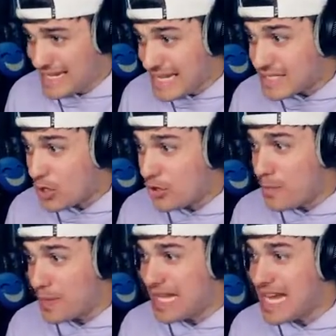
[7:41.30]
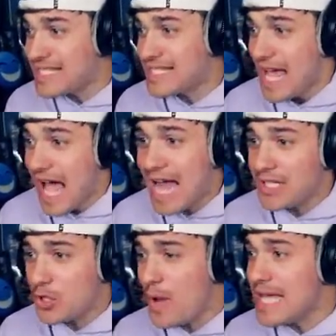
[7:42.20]
need to call the police!
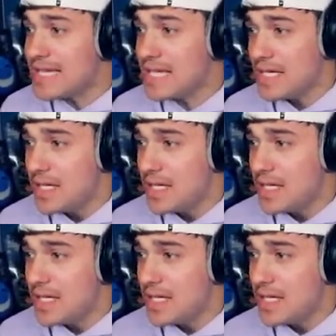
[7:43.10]
And quick!